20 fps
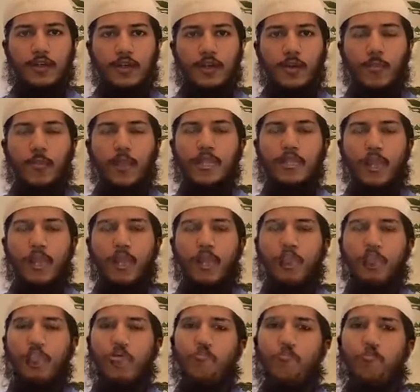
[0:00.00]
but
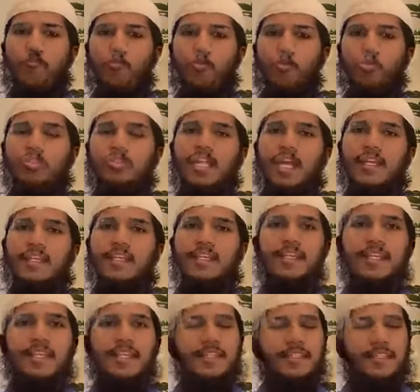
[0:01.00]
the food that
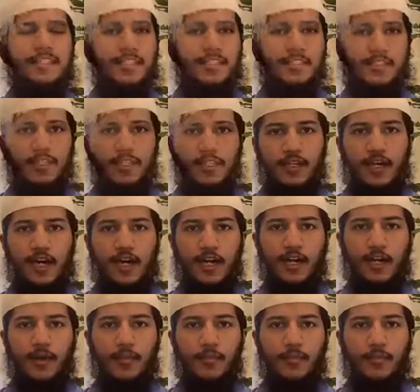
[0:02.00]
he eats is
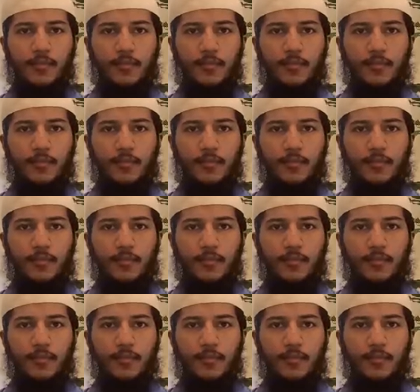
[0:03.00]
haram,